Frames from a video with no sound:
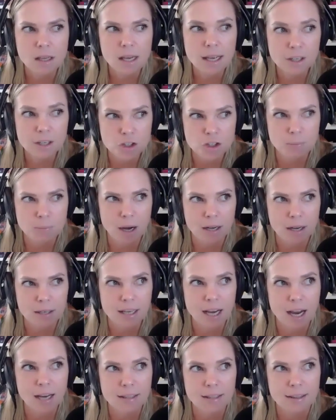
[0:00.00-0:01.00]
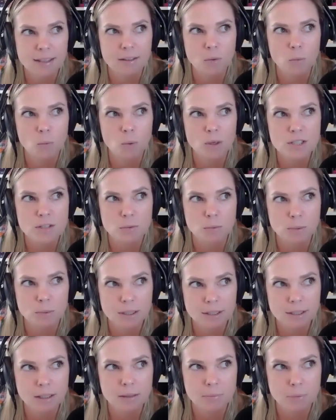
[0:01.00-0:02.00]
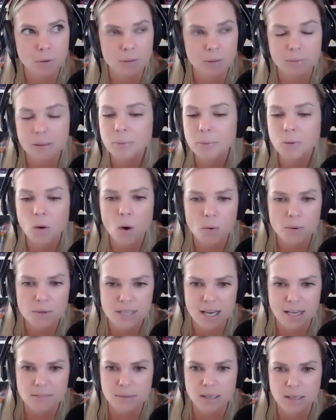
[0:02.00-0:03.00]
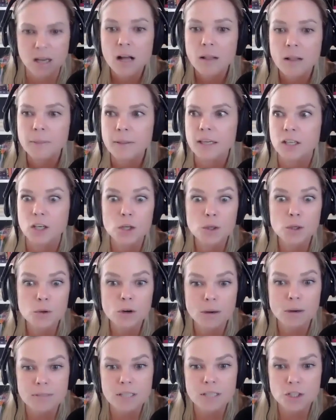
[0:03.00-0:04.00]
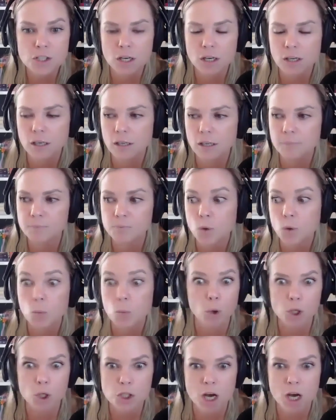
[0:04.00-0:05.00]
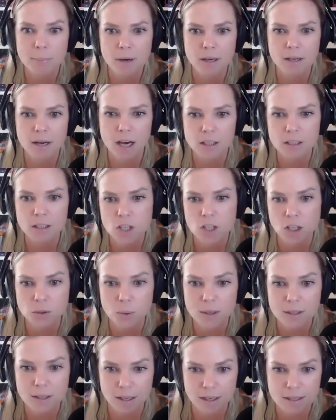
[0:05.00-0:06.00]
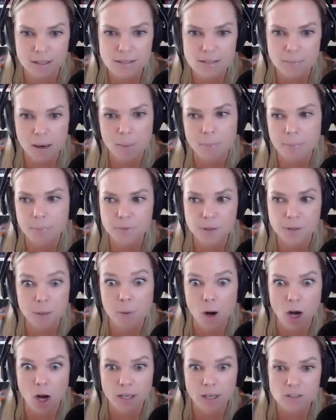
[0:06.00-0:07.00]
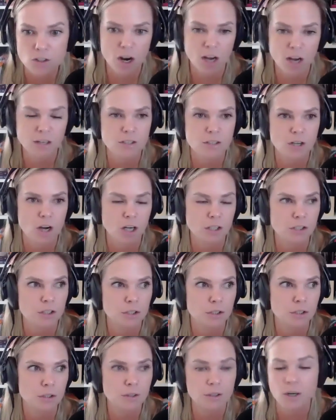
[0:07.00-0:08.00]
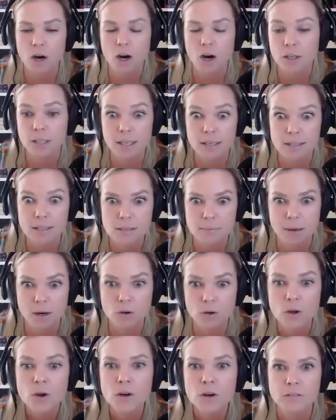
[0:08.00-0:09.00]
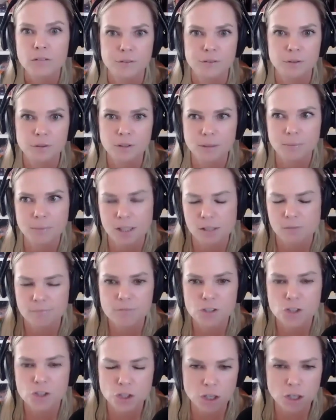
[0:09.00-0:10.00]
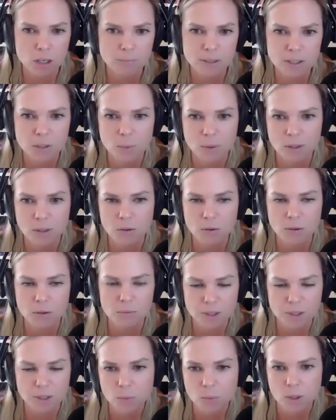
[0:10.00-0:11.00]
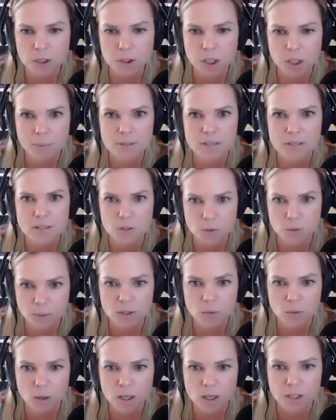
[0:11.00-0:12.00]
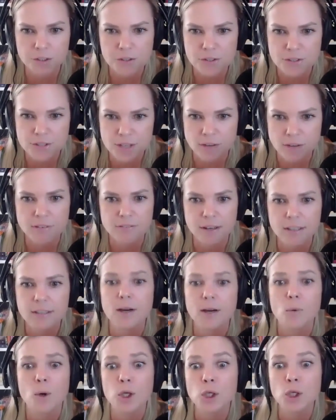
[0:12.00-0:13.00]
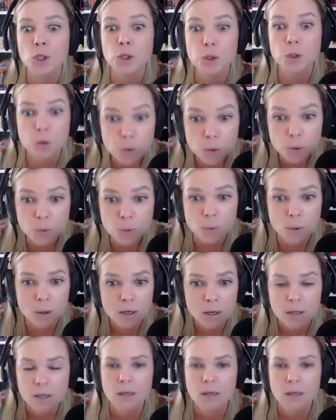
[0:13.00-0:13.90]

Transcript: and your body, I think what's really important, people always ask me, like, can you come teach a workshop on how to talk to our kids about their bodies or how to talk to their our kids about food? And I'm like, sure, but you want to know the real workshop is doing the work on yourself and finding out what you